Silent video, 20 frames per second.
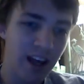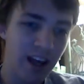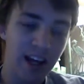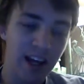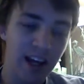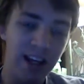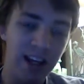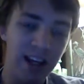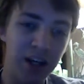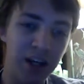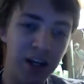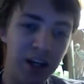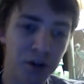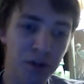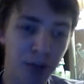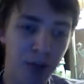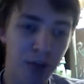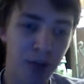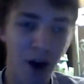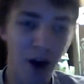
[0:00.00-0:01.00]
He
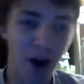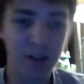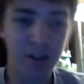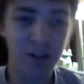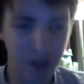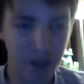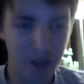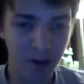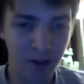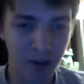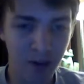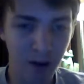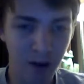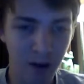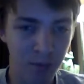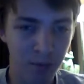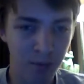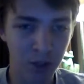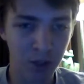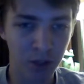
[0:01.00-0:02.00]
powers himself up
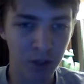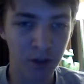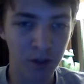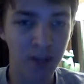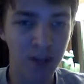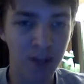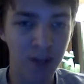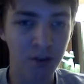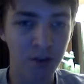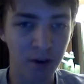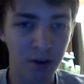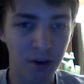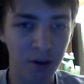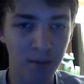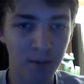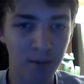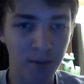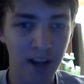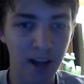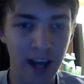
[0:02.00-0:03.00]
when you get to him,
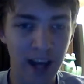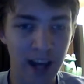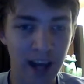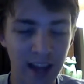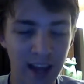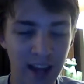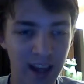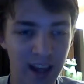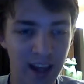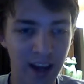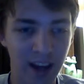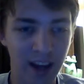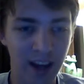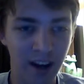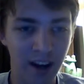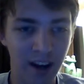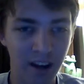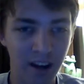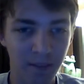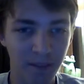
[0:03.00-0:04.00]
and then
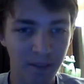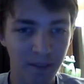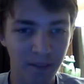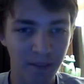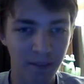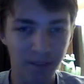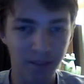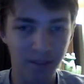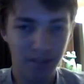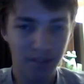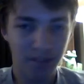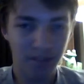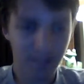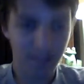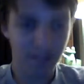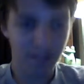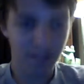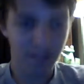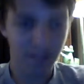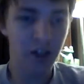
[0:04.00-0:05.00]

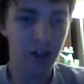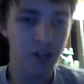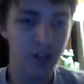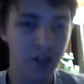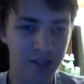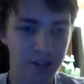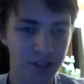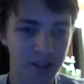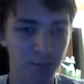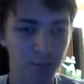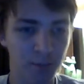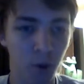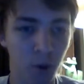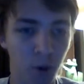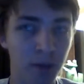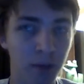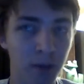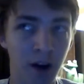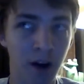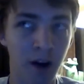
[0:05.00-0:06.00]
you just pull him
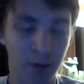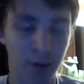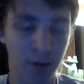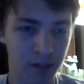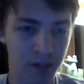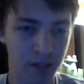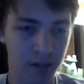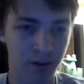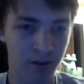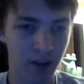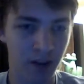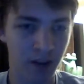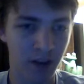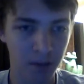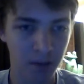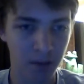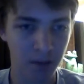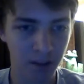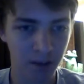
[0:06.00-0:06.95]
down and punch him a few times.